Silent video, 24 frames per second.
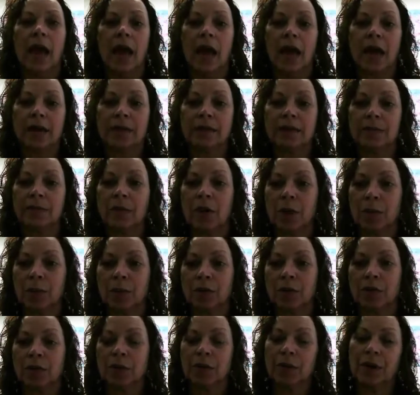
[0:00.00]
had some
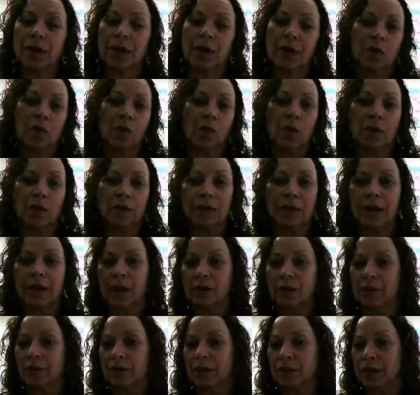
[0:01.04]
opportunity to work
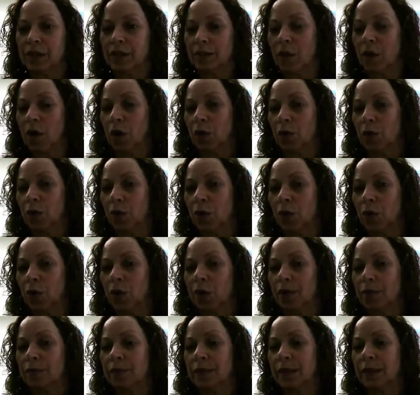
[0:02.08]
together in smaller
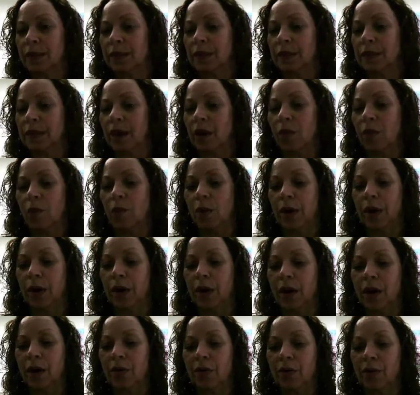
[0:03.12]
groups and to tell one
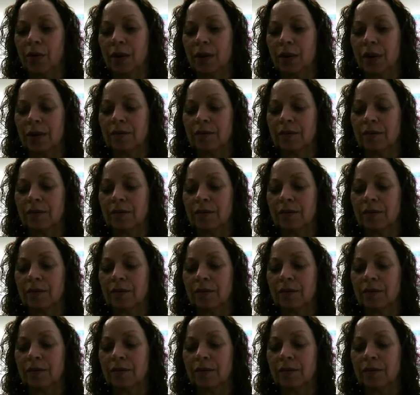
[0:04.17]
another,